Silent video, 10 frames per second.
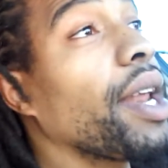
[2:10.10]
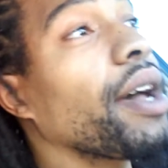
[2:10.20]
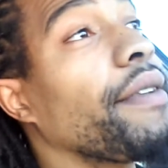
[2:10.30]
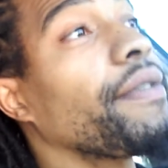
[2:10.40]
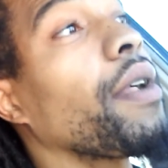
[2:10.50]

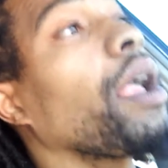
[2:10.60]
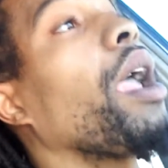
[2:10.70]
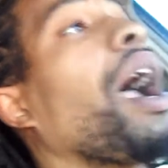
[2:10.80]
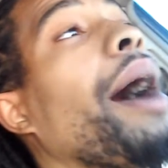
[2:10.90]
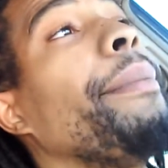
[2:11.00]
whatever,
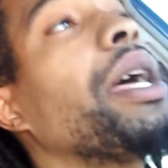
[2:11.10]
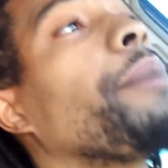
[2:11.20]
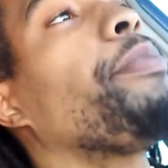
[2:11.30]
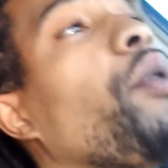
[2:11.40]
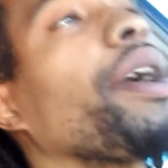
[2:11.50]
I'm at
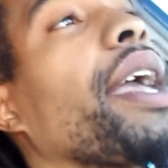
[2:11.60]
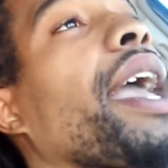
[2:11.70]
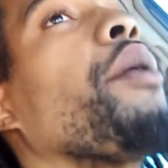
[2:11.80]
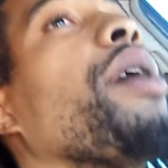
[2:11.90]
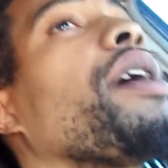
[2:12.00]
a
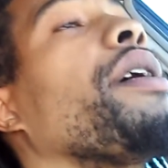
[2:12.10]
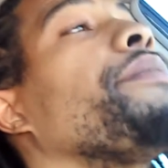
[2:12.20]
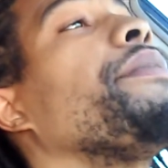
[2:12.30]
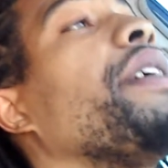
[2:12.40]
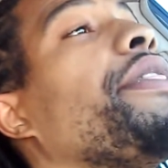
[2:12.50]
point where
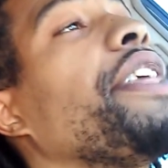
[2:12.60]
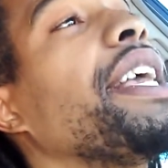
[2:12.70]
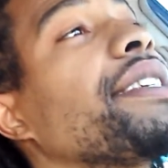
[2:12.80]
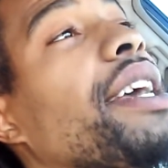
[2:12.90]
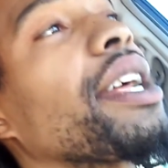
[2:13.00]

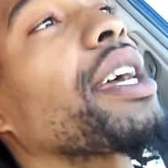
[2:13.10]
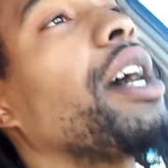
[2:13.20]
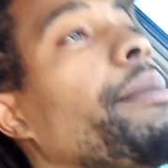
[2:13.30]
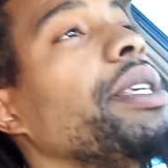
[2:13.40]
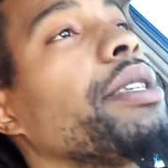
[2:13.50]
things that are
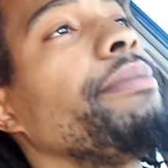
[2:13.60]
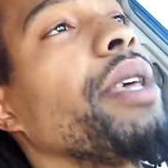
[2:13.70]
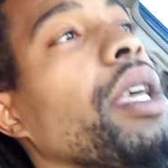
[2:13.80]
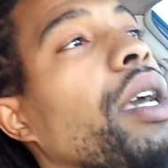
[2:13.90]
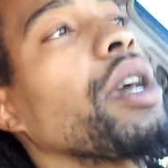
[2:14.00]
coming to
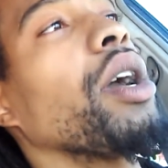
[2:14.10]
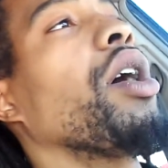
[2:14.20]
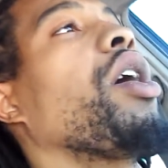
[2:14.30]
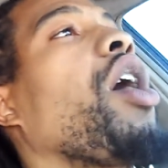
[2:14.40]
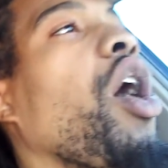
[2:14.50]
me
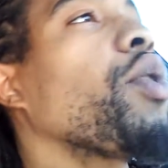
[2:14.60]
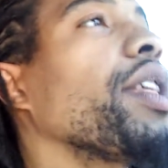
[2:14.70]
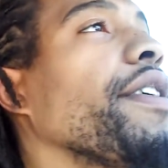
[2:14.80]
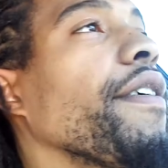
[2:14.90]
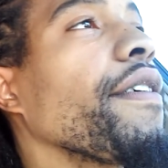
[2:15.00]
are
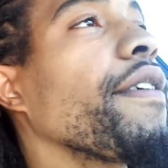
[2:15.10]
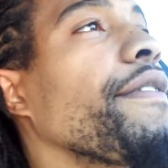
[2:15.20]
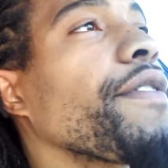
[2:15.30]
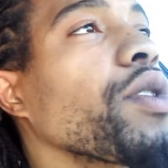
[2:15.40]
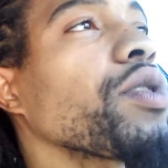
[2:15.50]
only
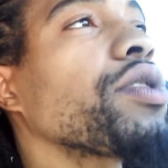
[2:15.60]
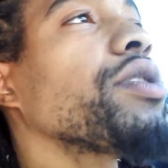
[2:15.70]
further